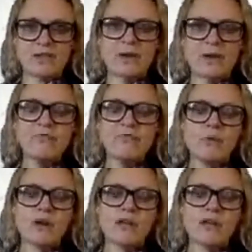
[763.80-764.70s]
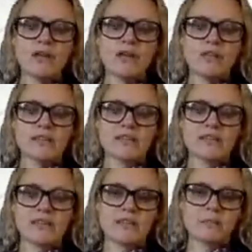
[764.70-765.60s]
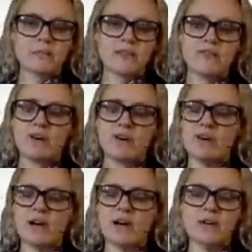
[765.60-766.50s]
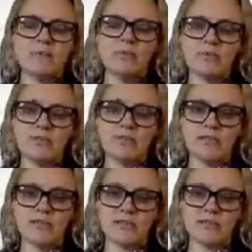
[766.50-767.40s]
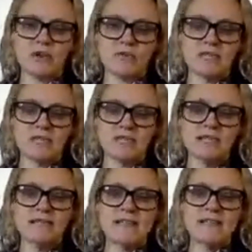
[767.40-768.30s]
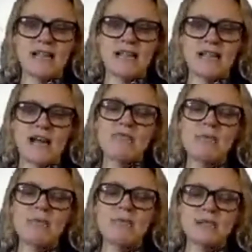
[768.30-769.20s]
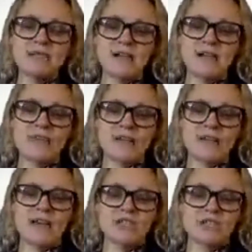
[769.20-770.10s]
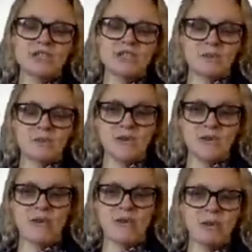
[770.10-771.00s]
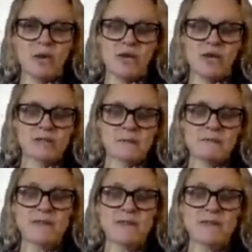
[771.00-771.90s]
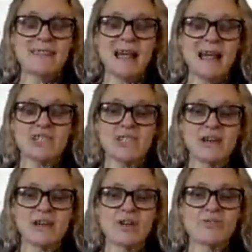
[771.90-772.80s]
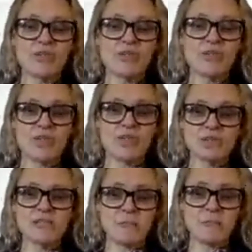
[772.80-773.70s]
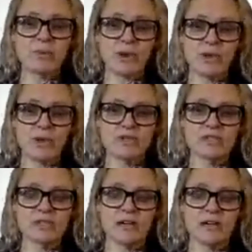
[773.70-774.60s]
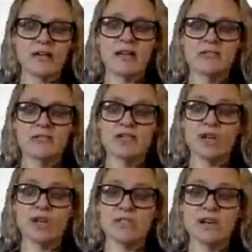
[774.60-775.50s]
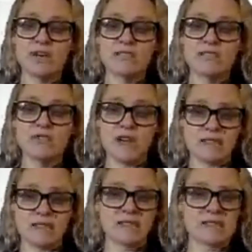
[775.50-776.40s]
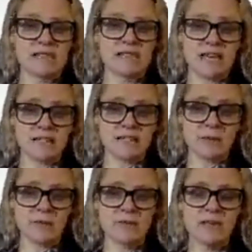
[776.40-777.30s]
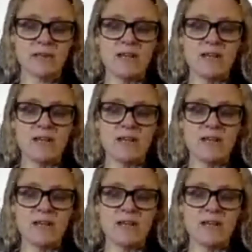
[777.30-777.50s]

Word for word: So we've been working on this academy for a number of years already. And we've been building our relationships with our employers. In the last year, over a thousand employers uh, joined our Industry Excellence Academy.